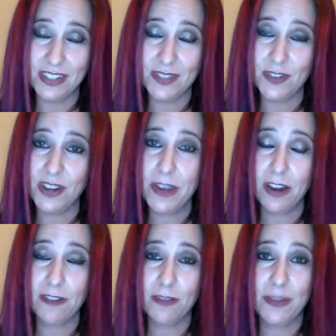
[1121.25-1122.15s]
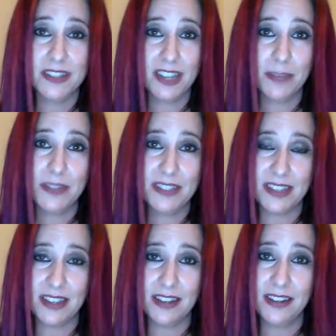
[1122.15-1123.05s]
It's very powerful. By the time it's
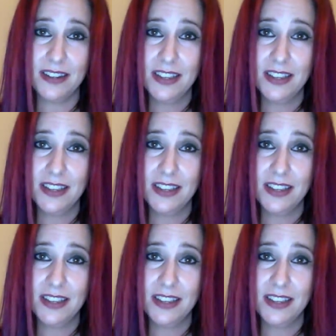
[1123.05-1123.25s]
done,